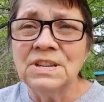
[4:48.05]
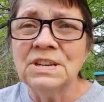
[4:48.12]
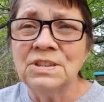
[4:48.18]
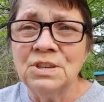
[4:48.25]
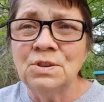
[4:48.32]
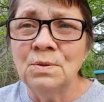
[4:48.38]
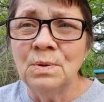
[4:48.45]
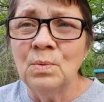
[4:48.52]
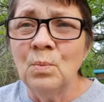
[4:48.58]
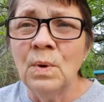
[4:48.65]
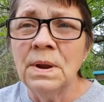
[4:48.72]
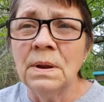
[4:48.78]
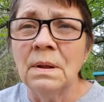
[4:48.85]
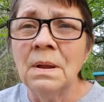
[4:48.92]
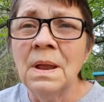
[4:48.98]
It's doing
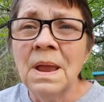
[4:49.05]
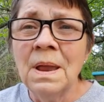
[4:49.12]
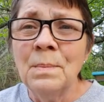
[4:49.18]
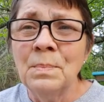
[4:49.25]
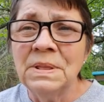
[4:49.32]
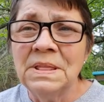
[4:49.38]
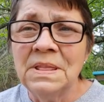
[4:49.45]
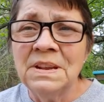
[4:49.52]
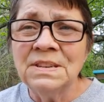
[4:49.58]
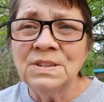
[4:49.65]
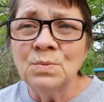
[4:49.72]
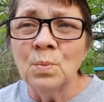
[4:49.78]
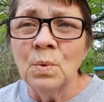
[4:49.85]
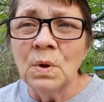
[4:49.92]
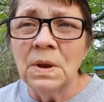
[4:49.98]
well. But
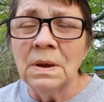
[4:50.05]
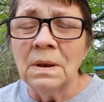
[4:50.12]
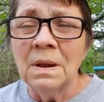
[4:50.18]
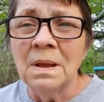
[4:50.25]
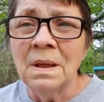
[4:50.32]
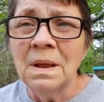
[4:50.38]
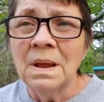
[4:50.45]
this one